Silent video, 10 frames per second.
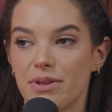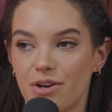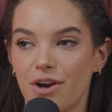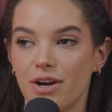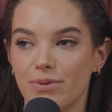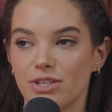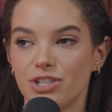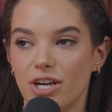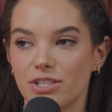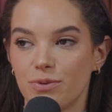there are birth
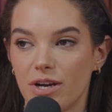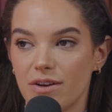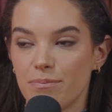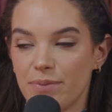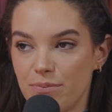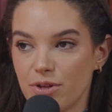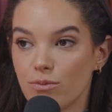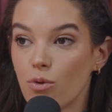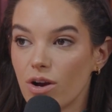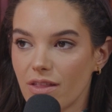charts where people are
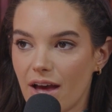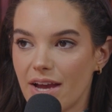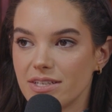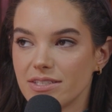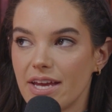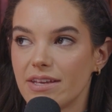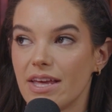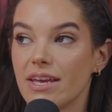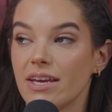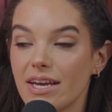more aligned, like
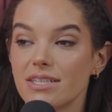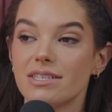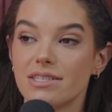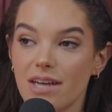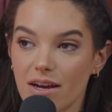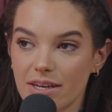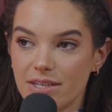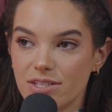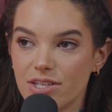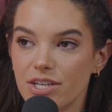they can get stuck
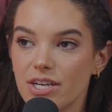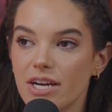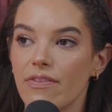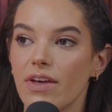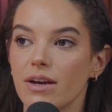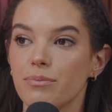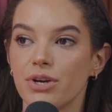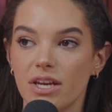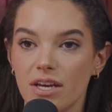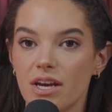easier in like a
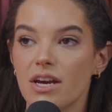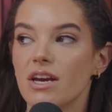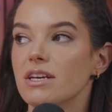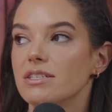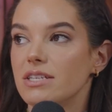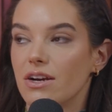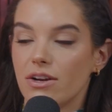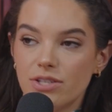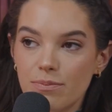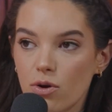pretty
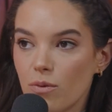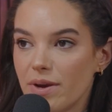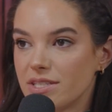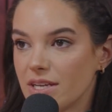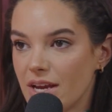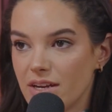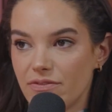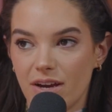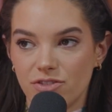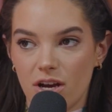stereotypical basic
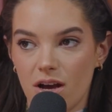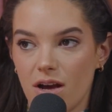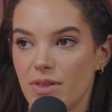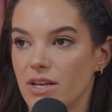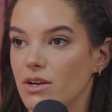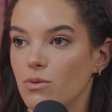9-to-5 job. Like they're